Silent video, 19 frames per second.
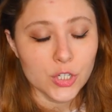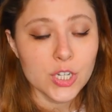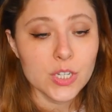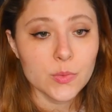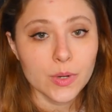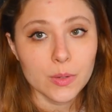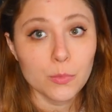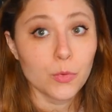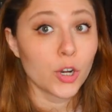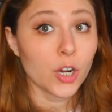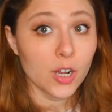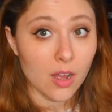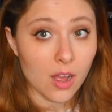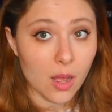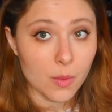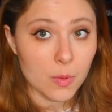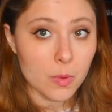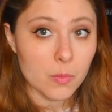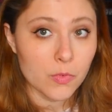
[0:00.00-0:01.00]
She's read
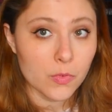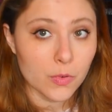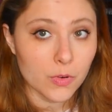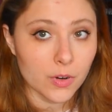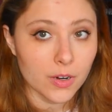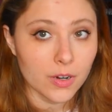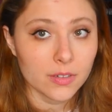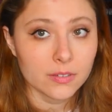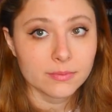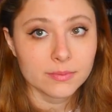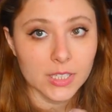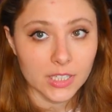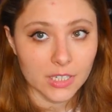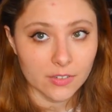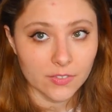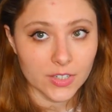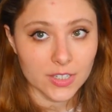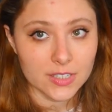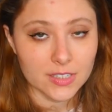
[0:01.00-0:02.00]
Murakami before,
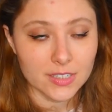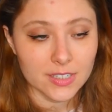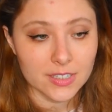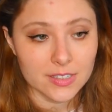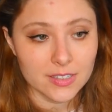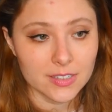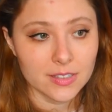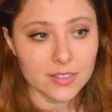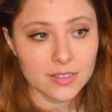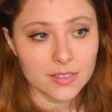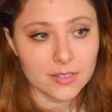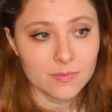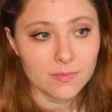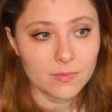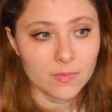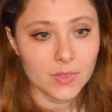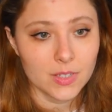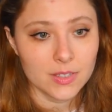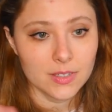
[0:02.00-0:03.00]
obviously, since
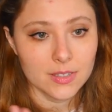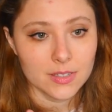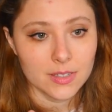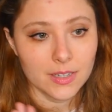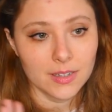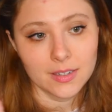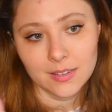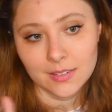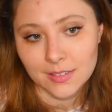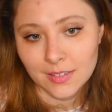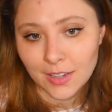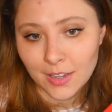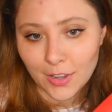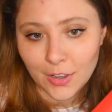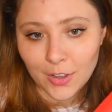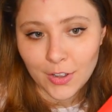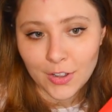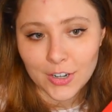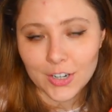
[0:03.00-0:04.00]
this is like
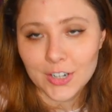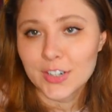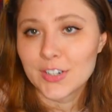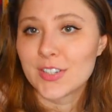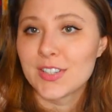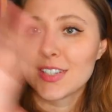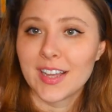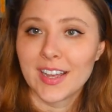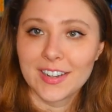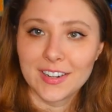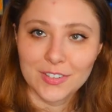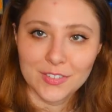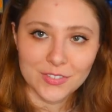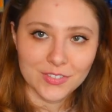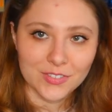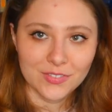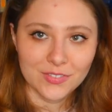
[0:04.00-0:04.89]
her side of